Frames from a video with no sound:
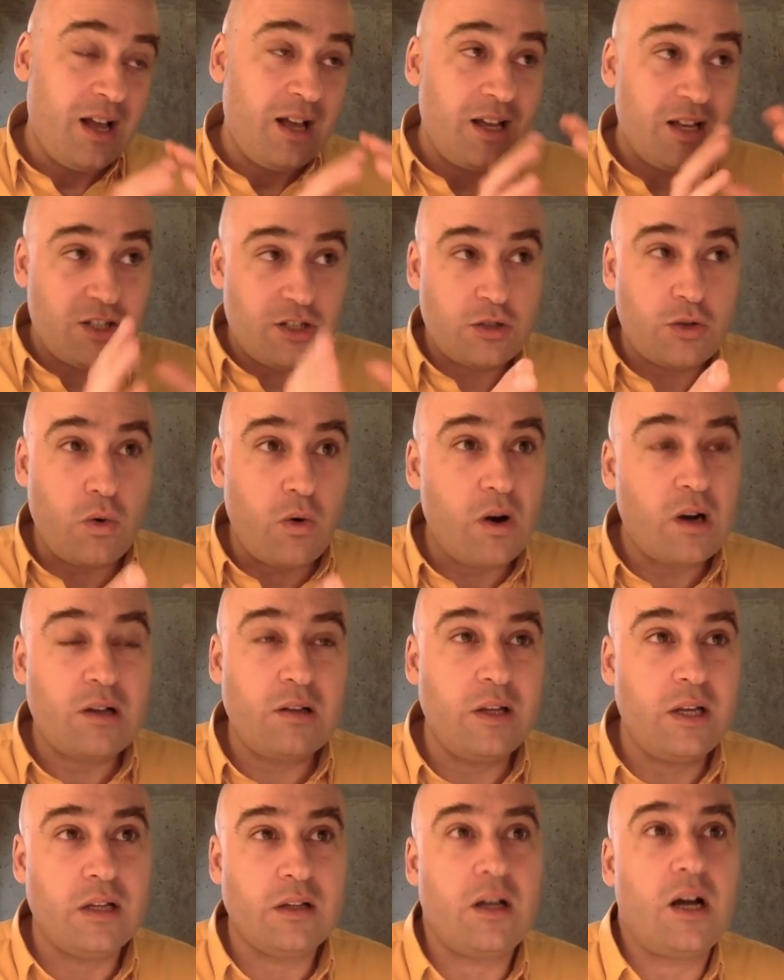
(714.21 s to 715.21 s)

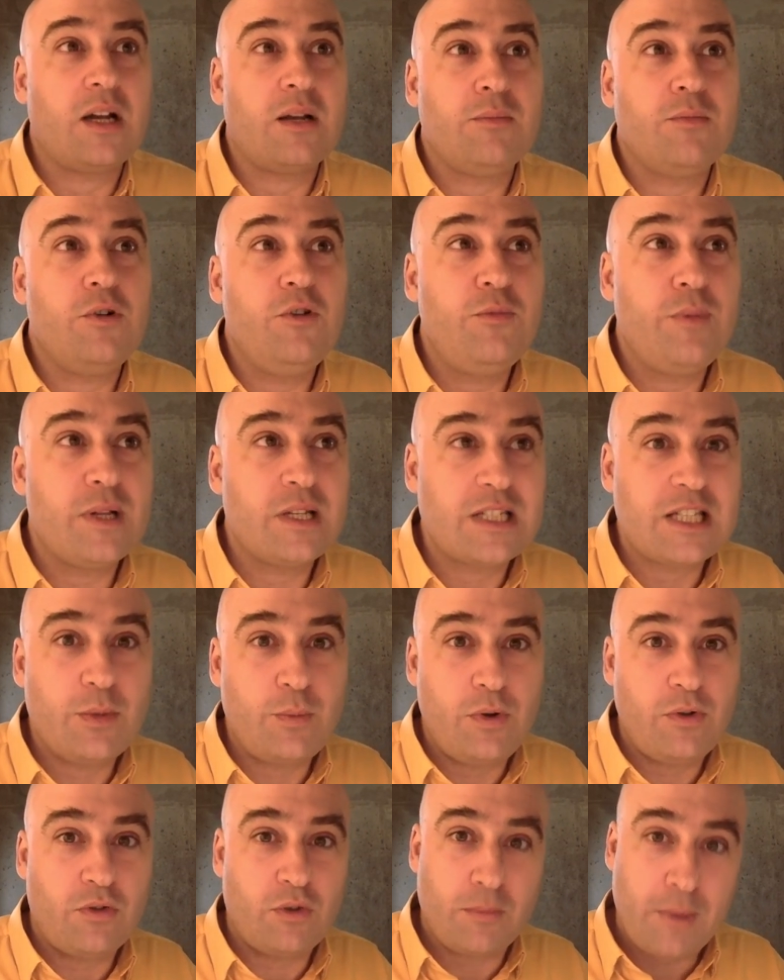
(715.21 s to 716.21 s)
Historically, a lot of movements
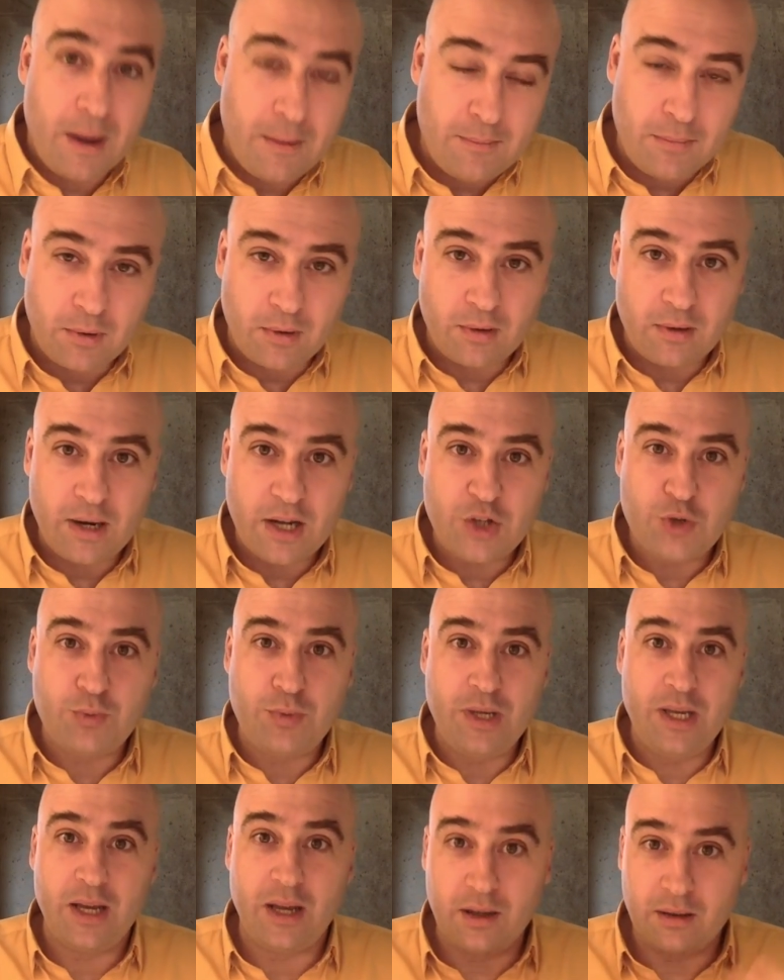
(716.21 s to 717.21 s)
that we remember as
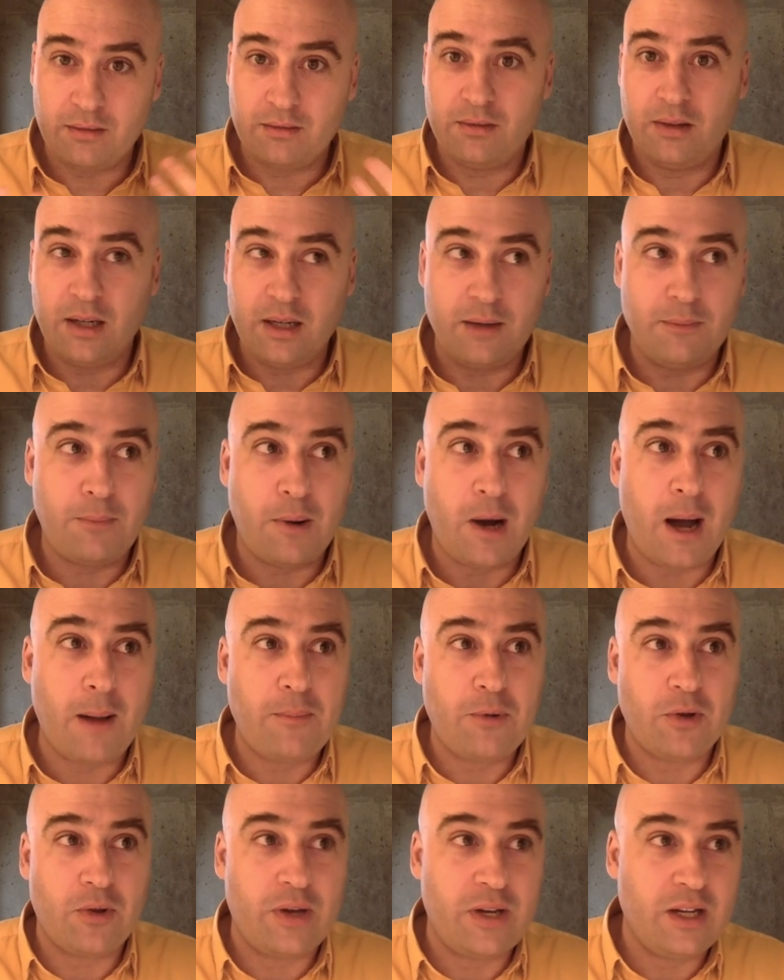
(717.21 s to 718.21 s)
being
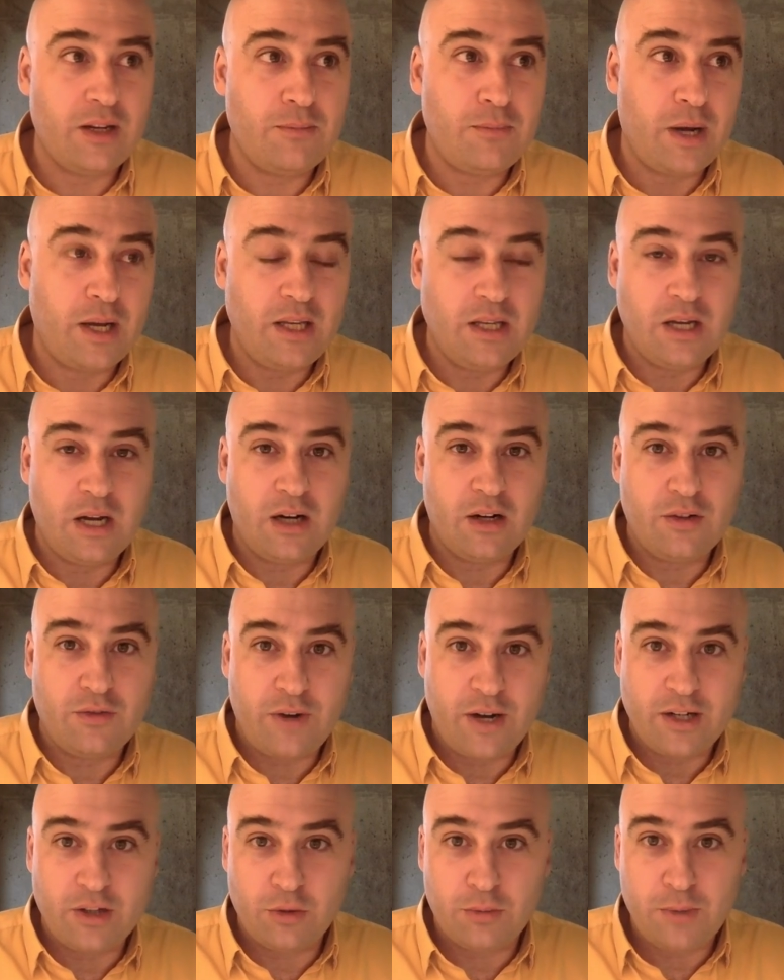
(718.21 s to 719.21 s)
populated by young,
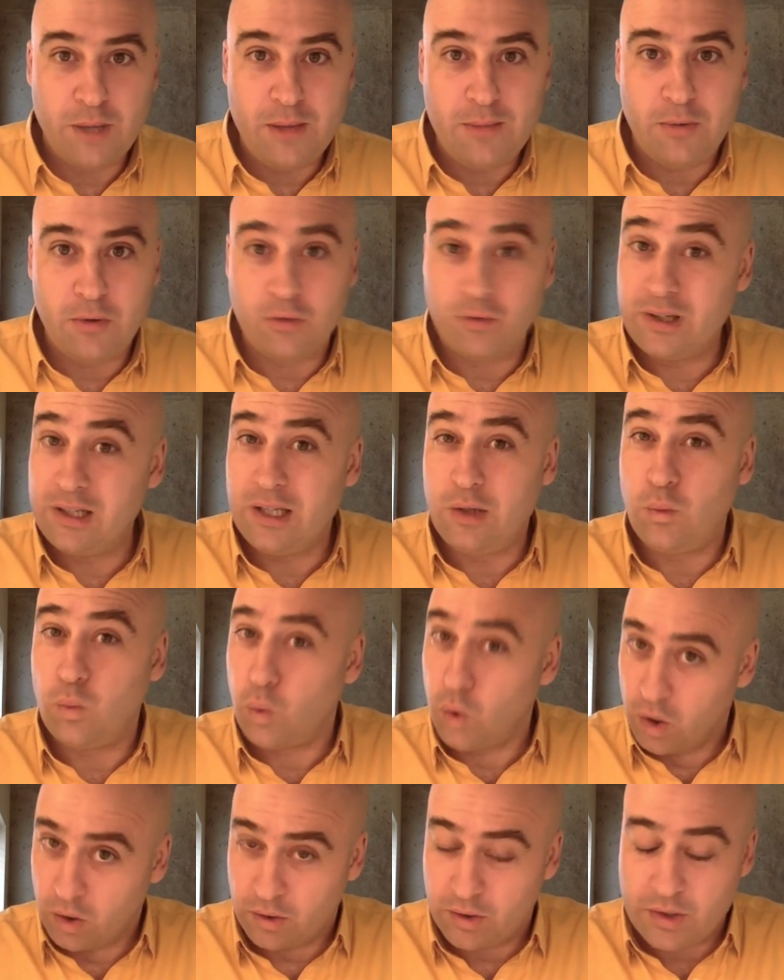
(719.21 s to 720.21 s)
vital people really
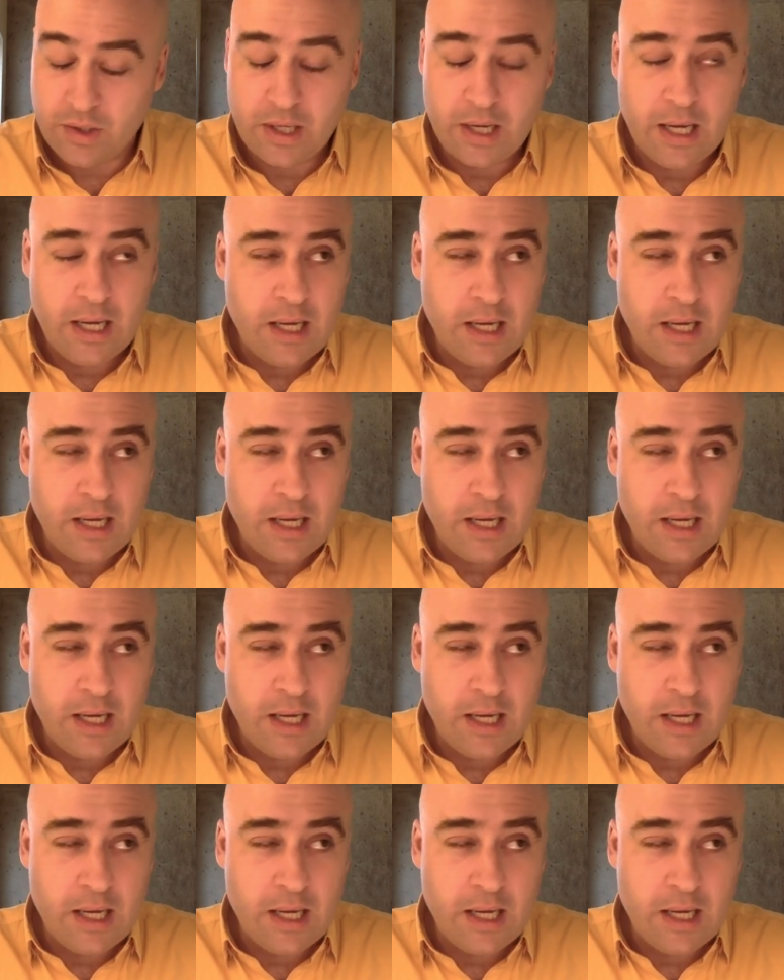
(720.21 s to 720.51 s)
weren't.